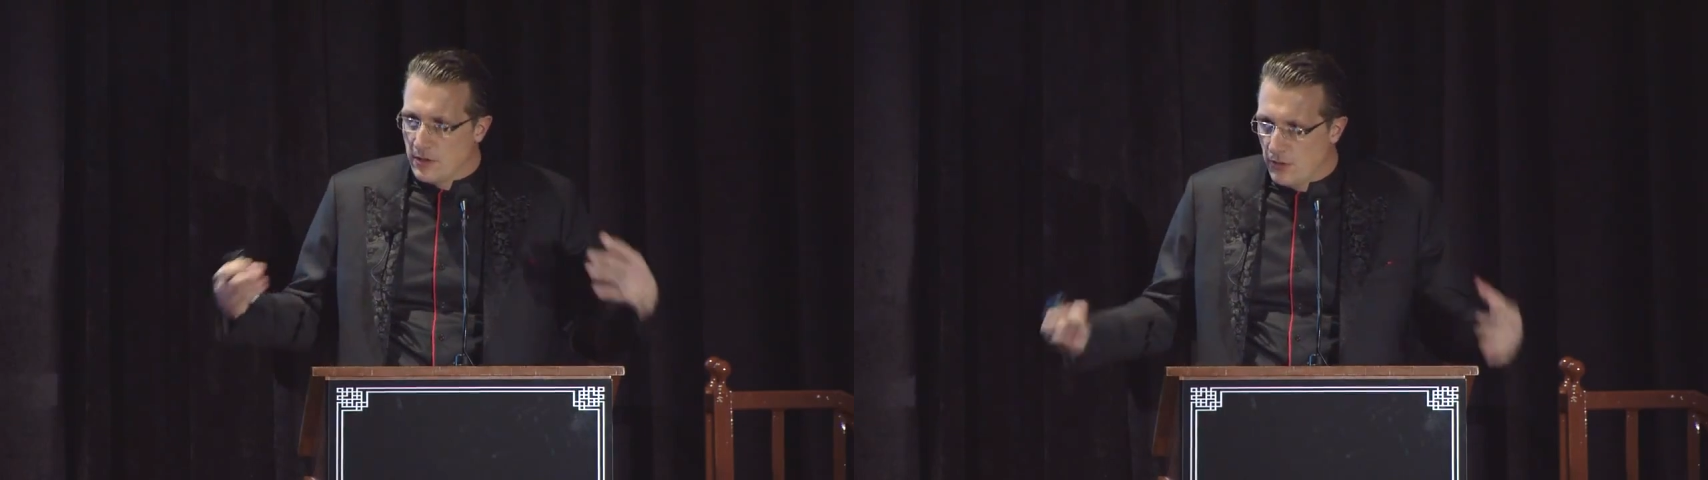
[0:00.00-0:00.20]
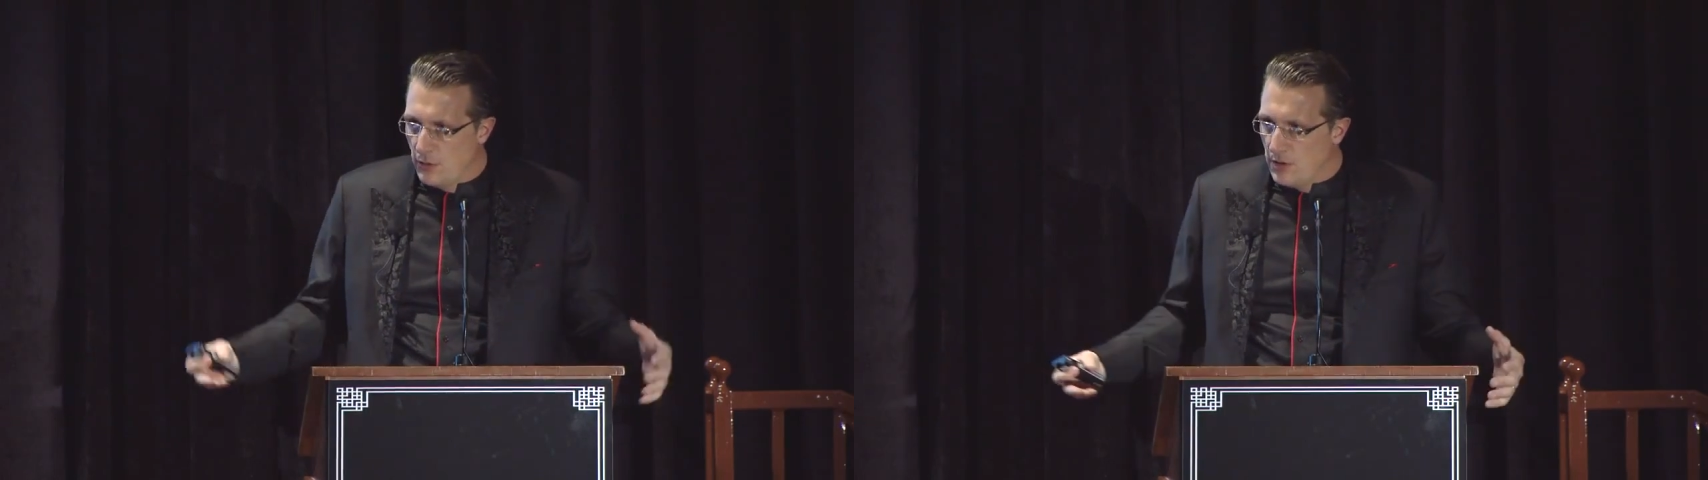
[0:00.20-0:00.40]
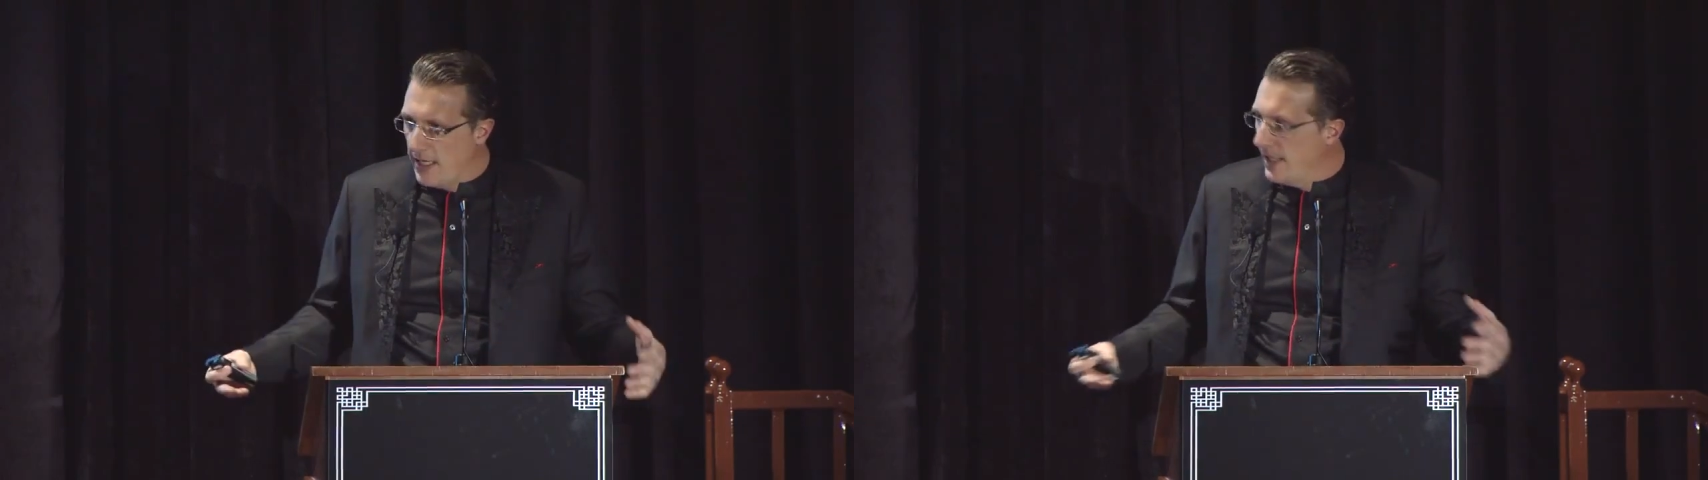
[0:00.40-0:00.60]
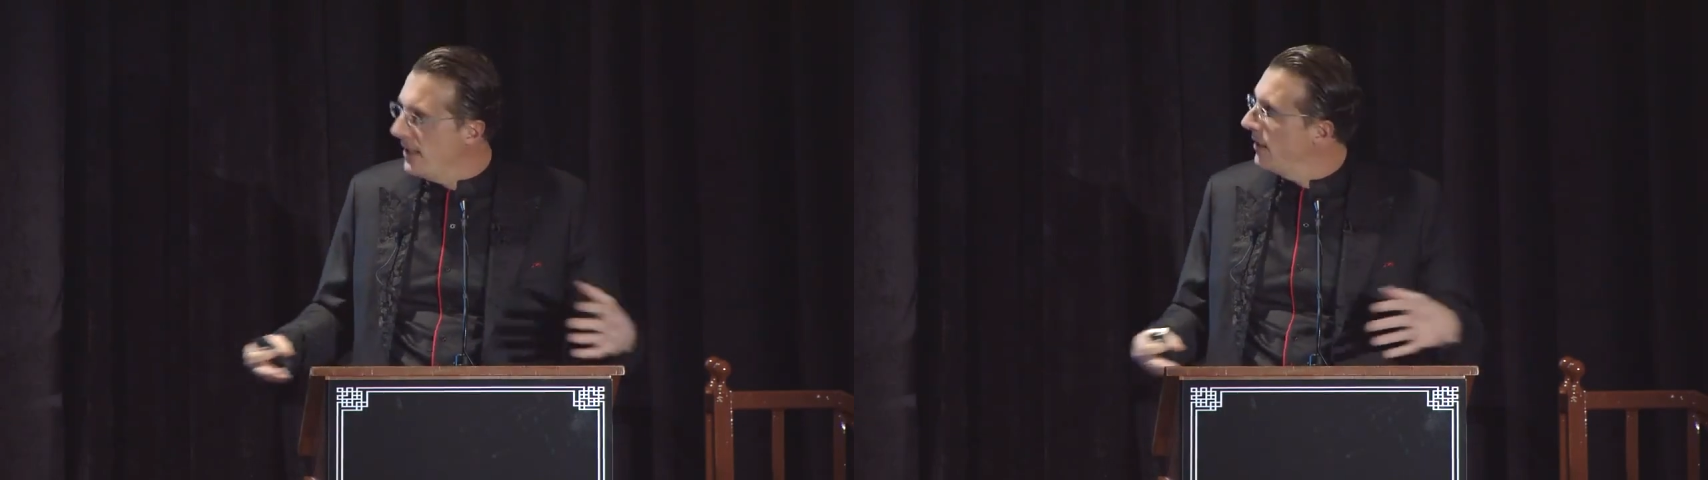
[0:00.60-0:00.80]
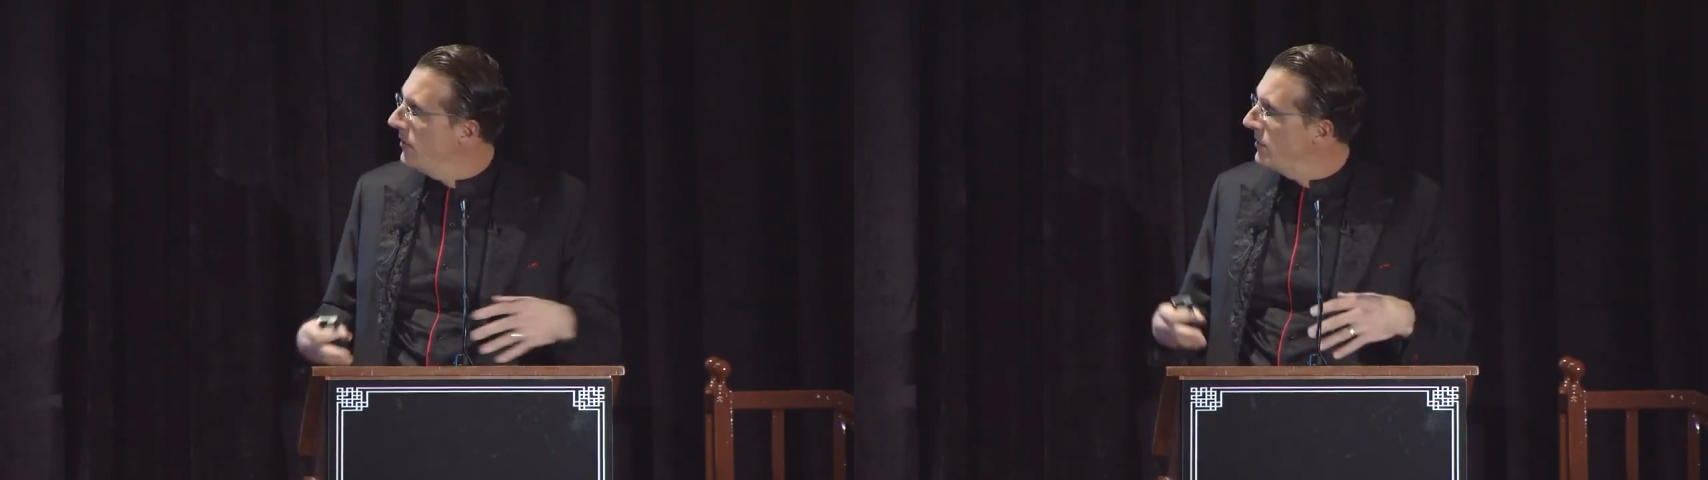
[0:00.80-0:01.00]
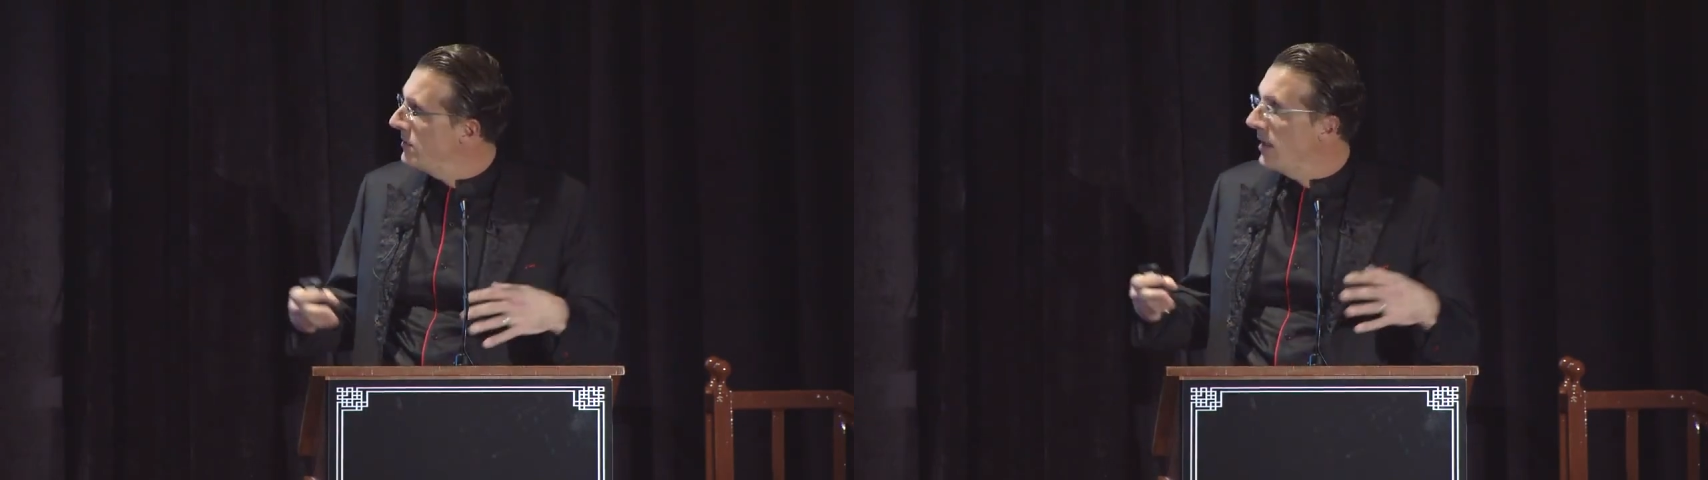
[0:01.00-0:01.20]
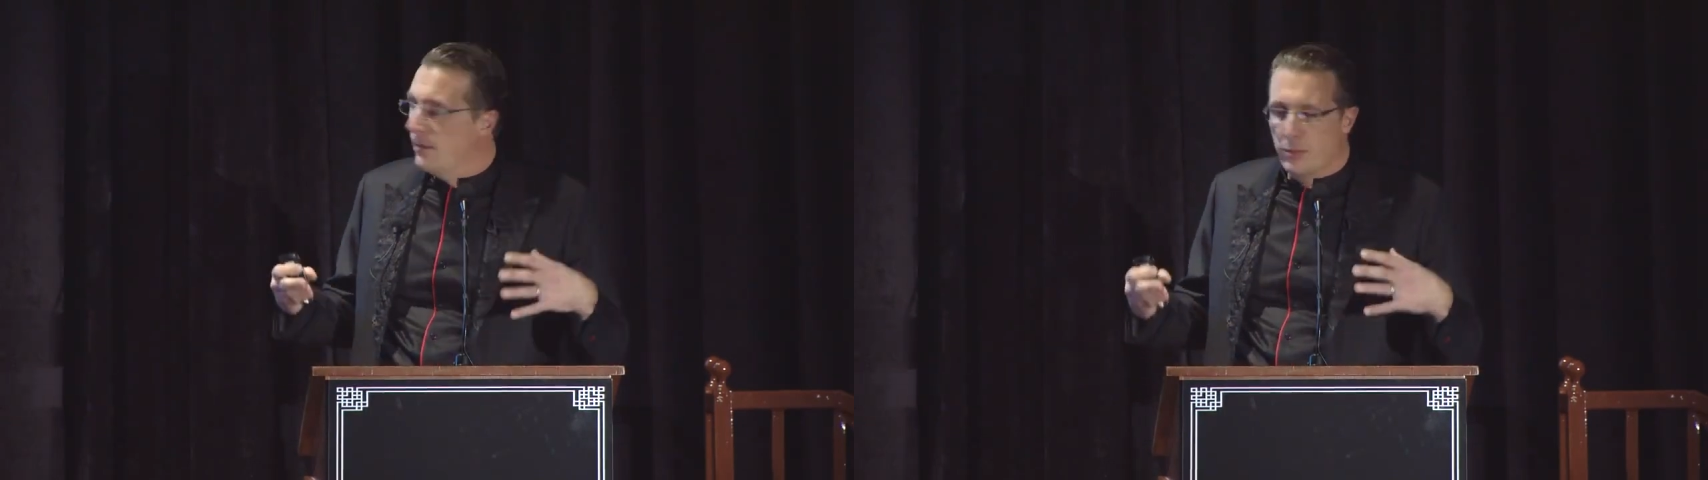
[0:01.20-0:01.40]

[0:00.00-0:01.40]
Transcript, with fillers: to Janet Yellen saying,